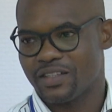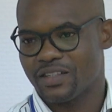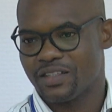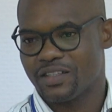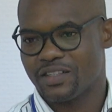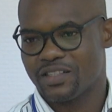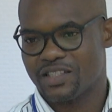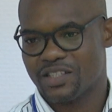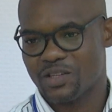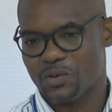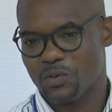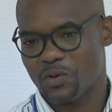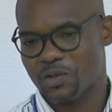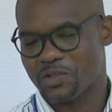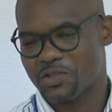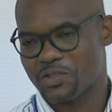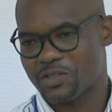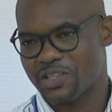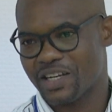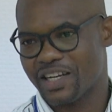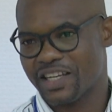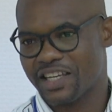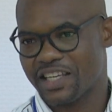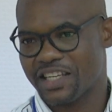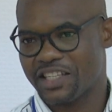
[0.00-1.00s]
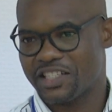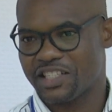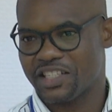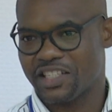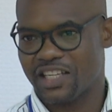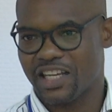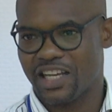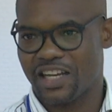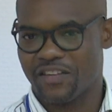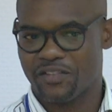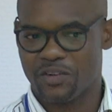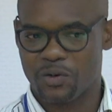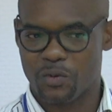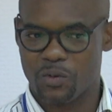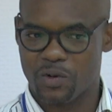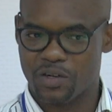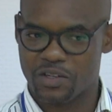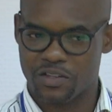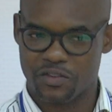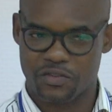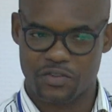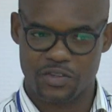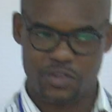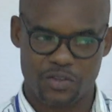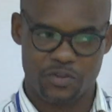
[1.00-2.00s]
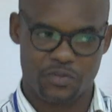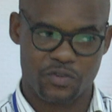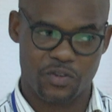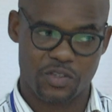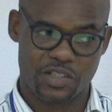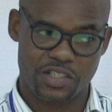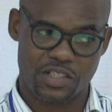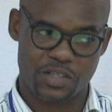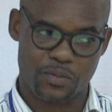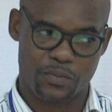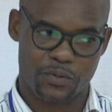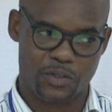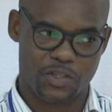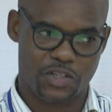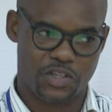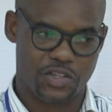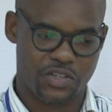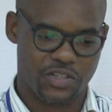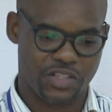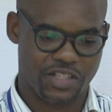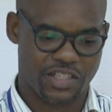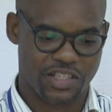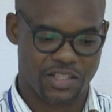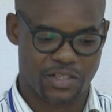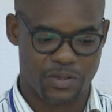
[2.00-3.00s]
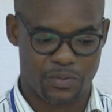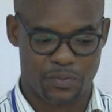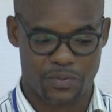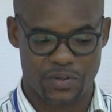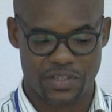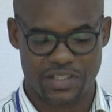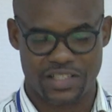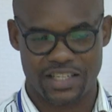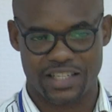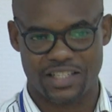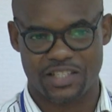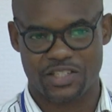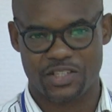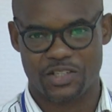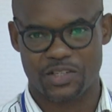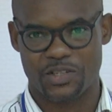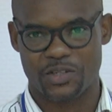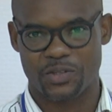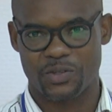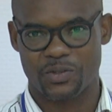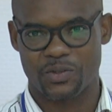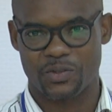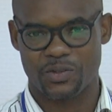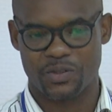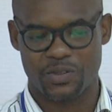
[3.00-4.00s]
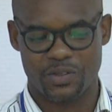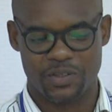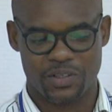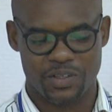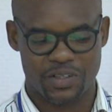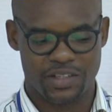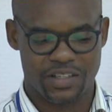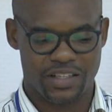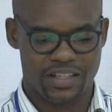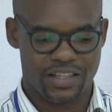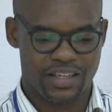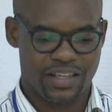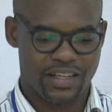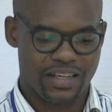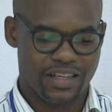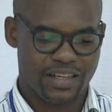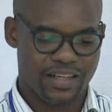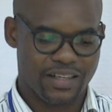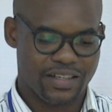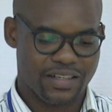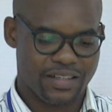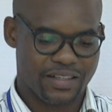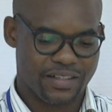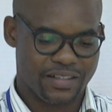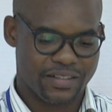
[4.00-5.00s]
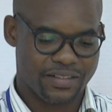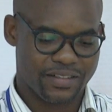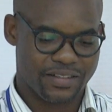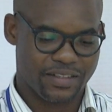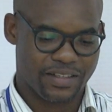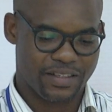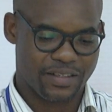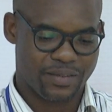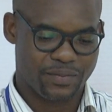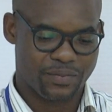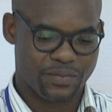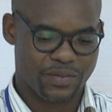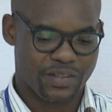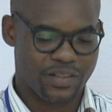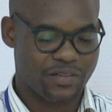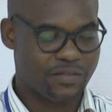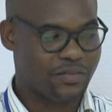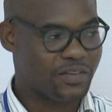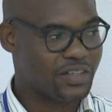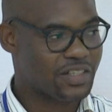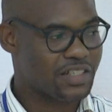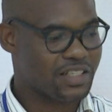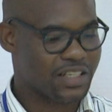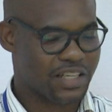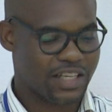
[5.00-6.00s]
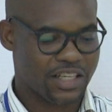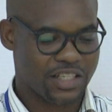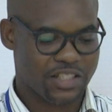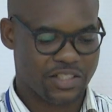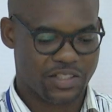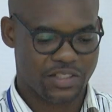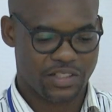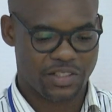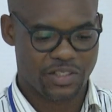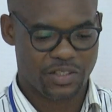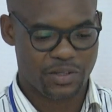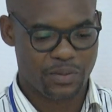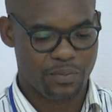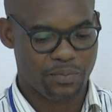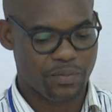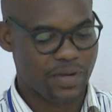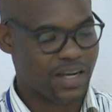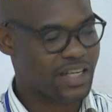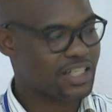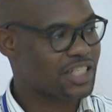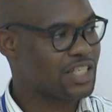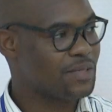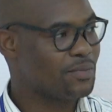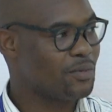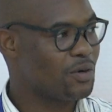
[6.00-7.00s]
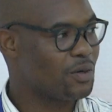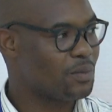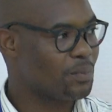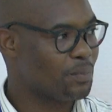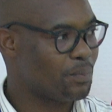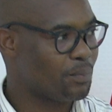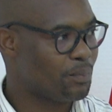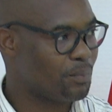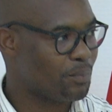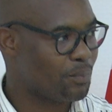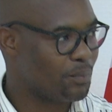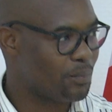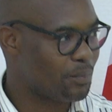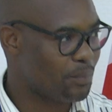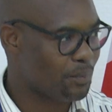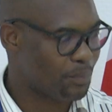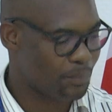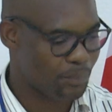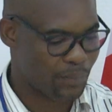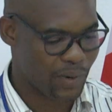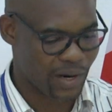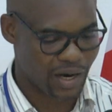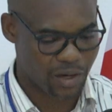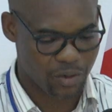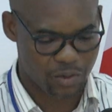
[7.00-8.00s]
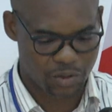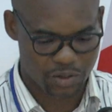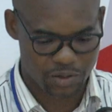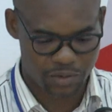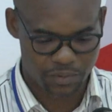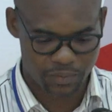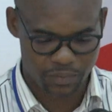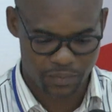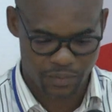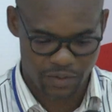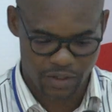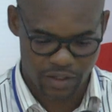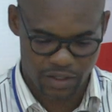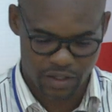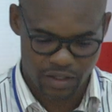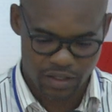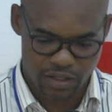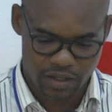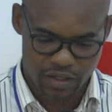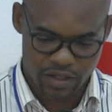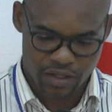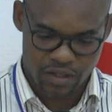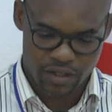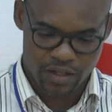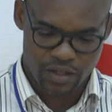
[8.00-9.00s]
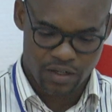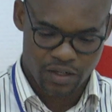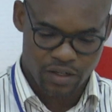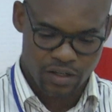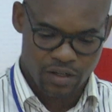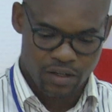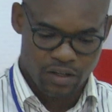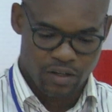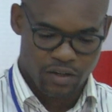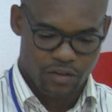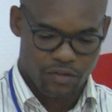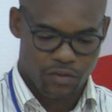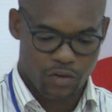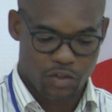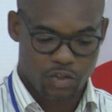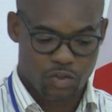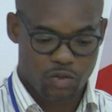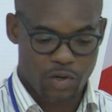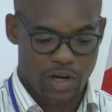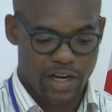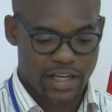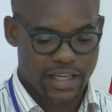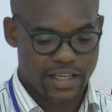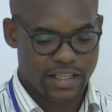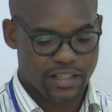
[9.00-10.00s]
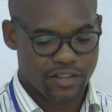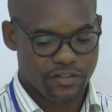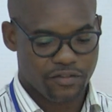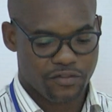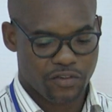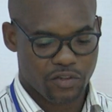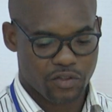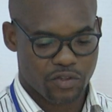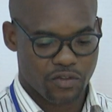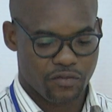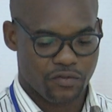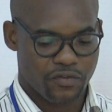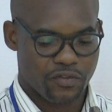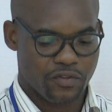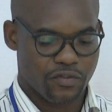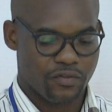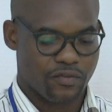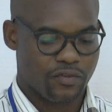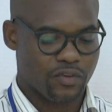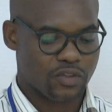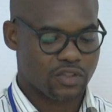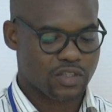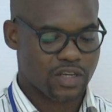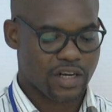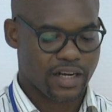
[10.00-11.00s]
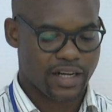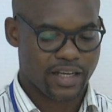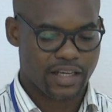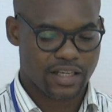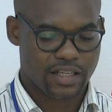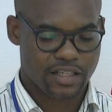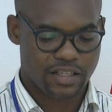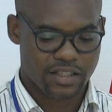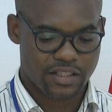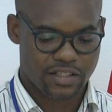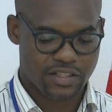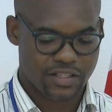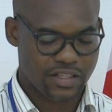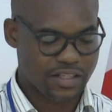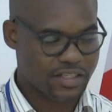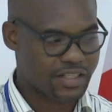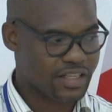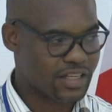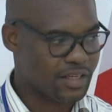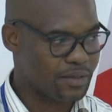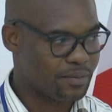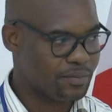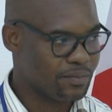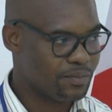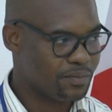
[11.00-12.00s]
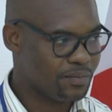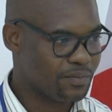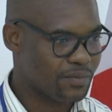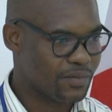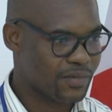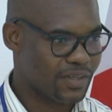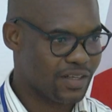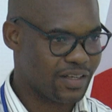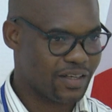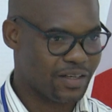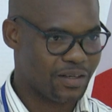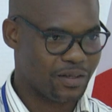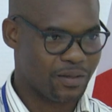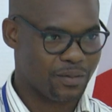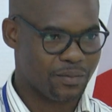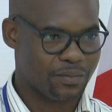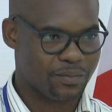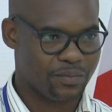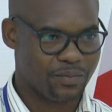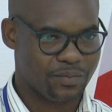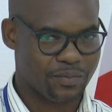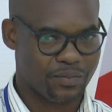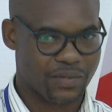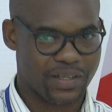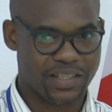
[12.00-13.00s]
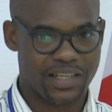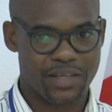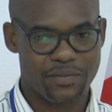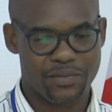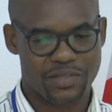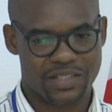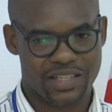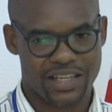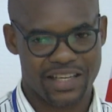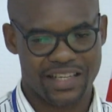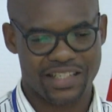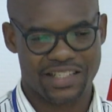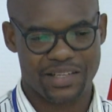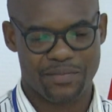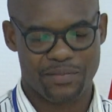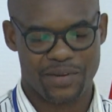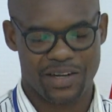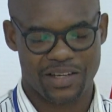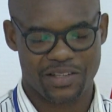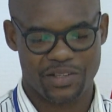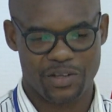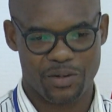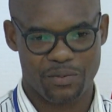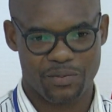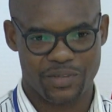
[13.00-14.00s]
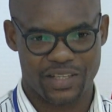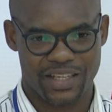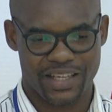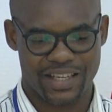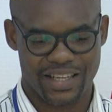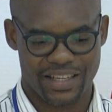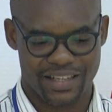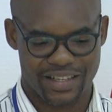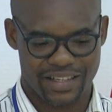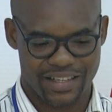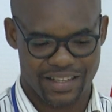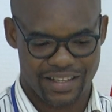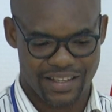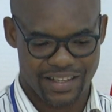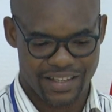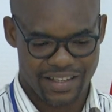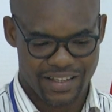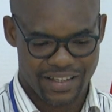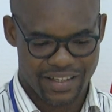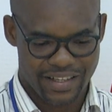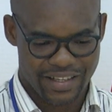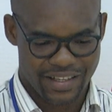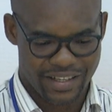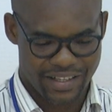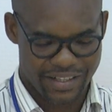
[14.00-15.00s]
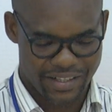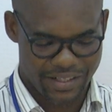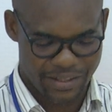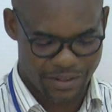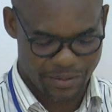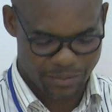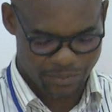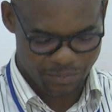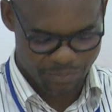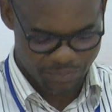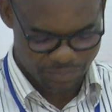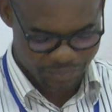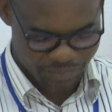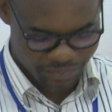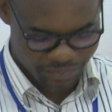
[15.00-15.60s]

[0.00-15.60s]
Still want to thank each and every one of you for this opportunity to present to you and investigation into maximum power for tracking photovoltaic system. My name is Eze McDominic, and I'd